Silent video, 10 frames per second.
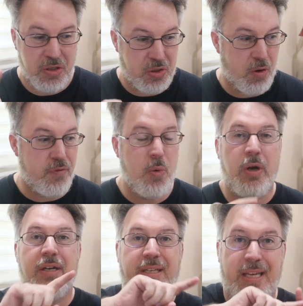So if you
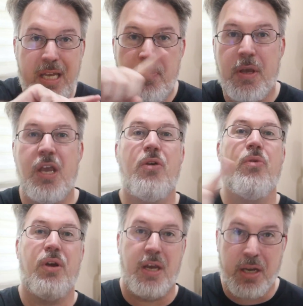wanted to keep
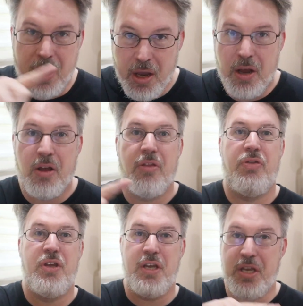hearing
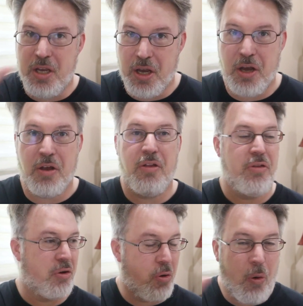
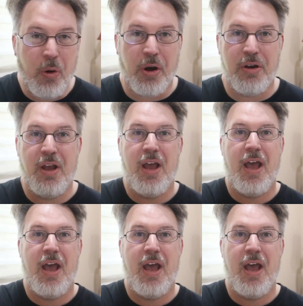the chord